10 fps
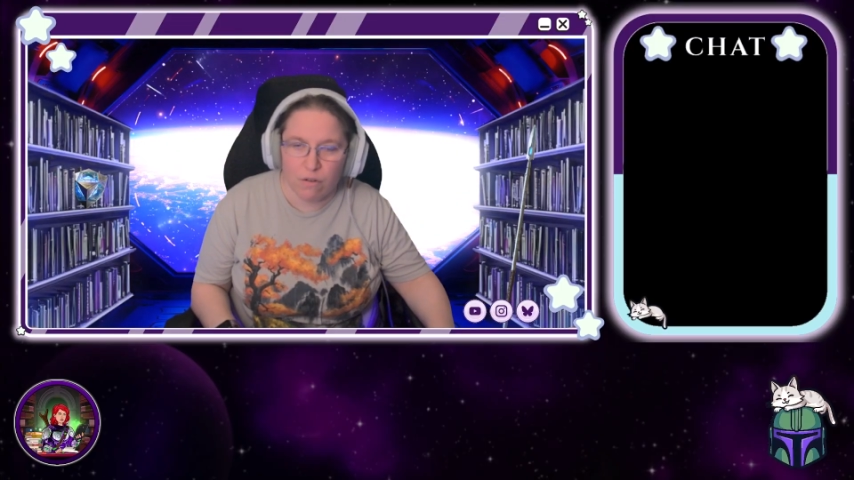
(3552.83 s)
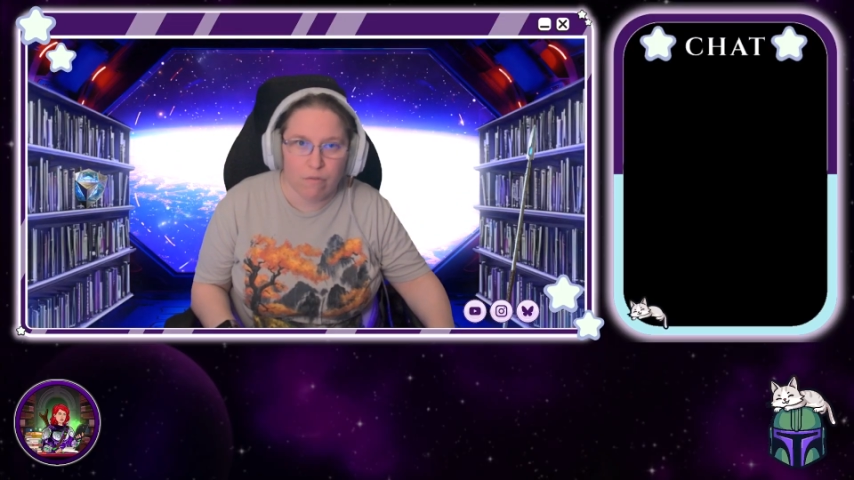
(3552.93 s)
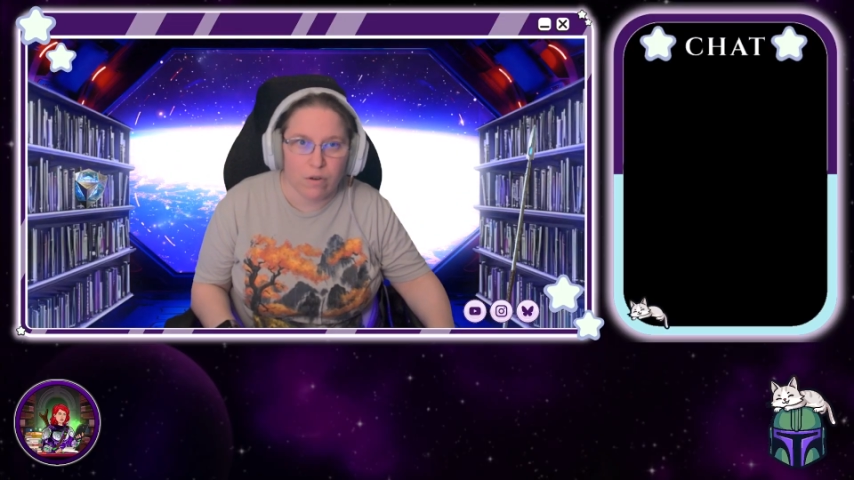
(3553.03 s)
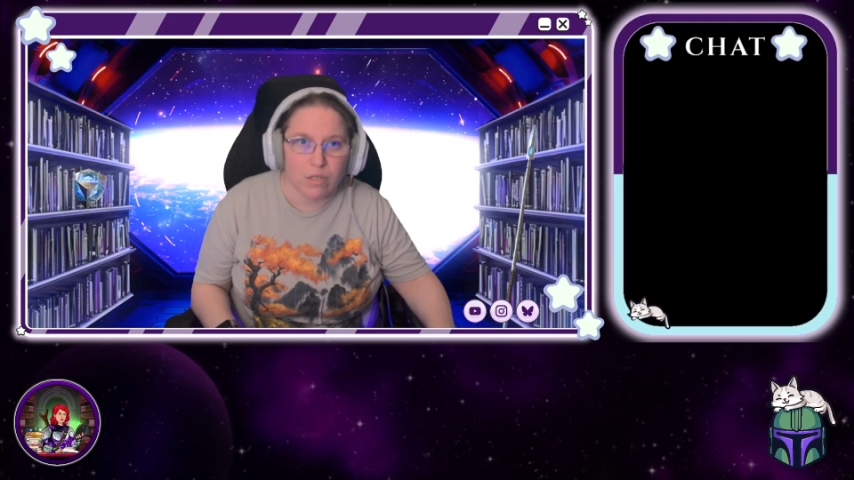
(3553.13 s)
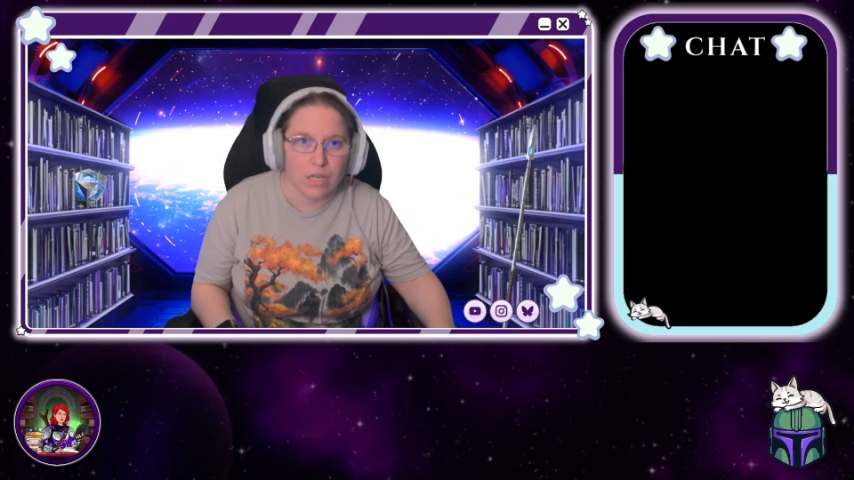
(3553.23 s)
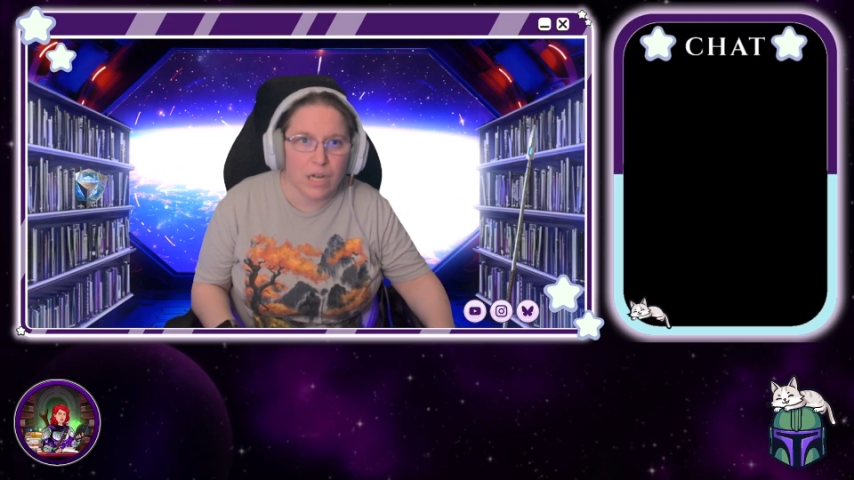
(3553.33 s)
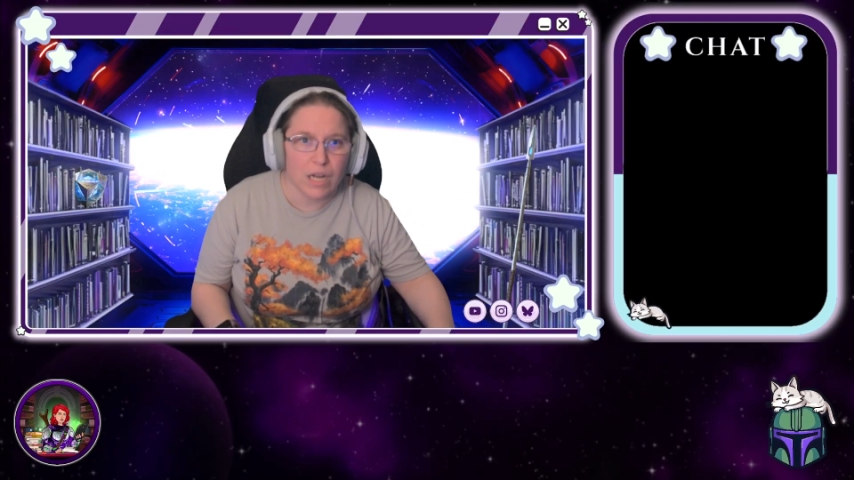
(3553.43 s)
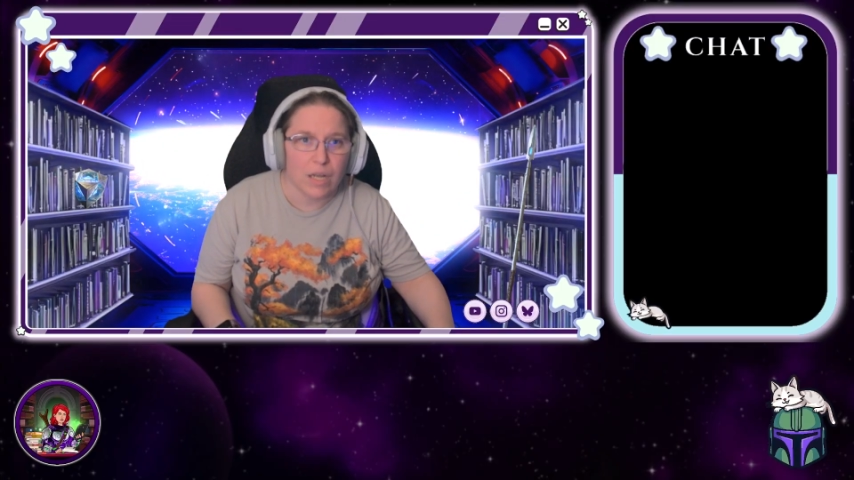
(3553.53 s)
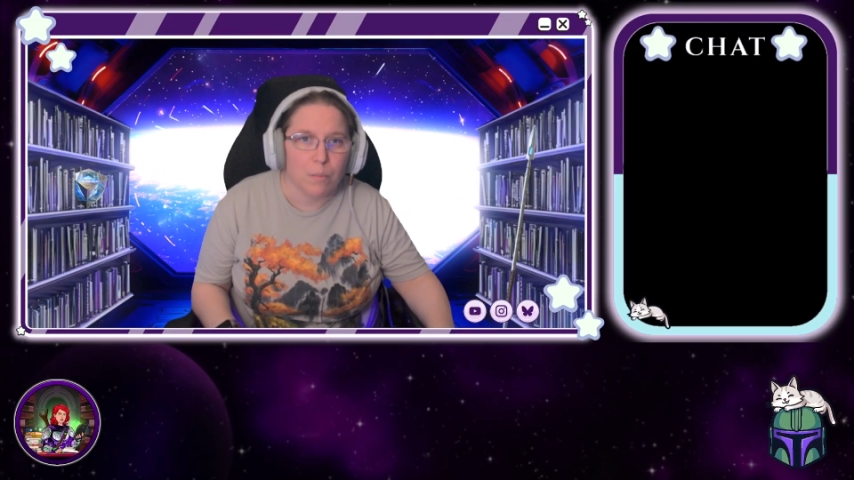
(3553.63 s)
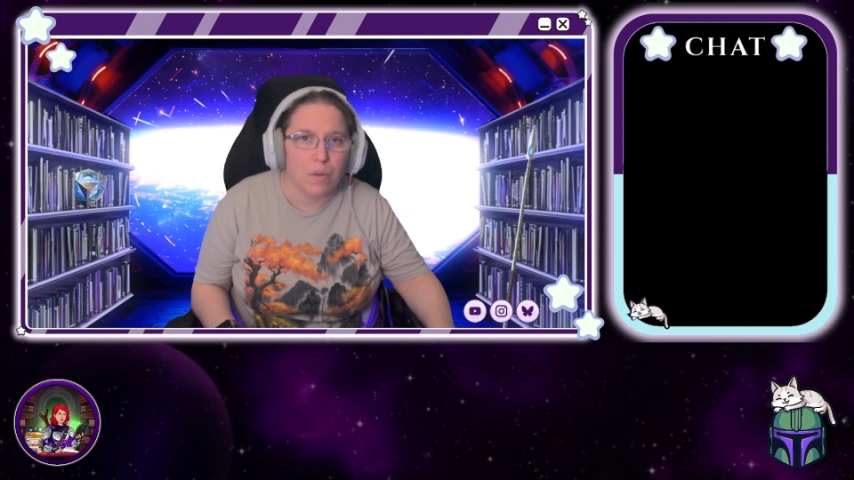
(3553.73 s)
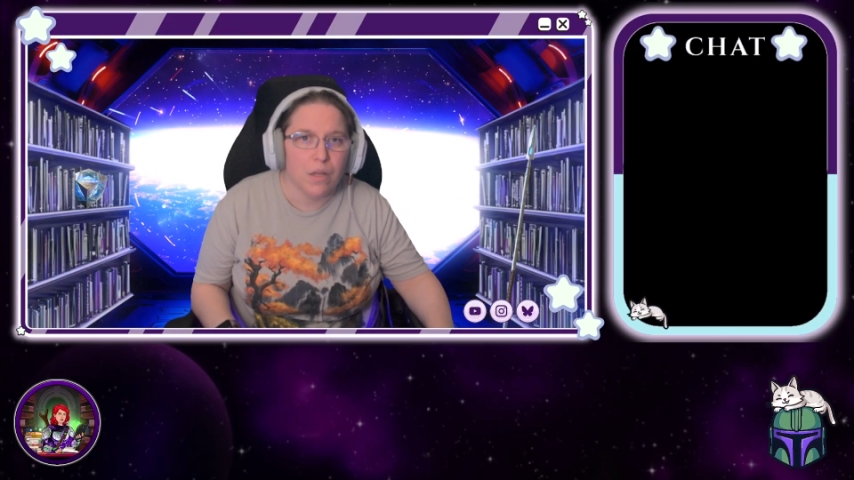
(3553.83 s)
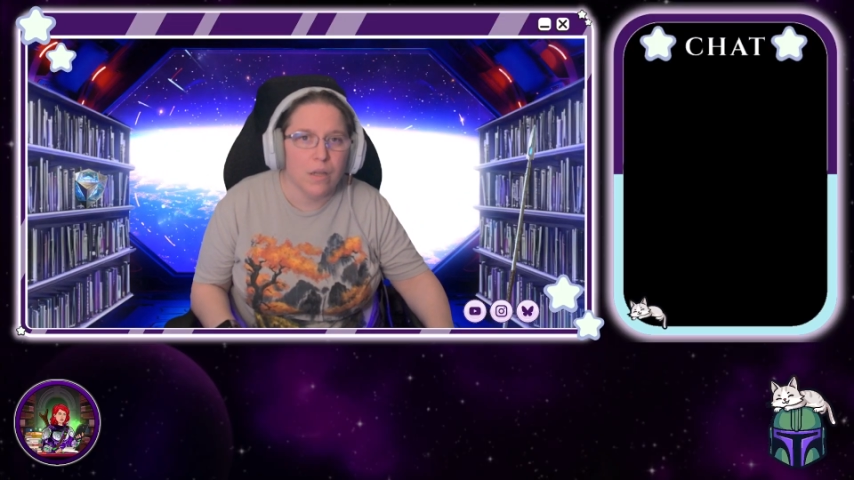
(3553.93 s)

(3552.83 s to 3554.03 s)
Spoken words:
over time.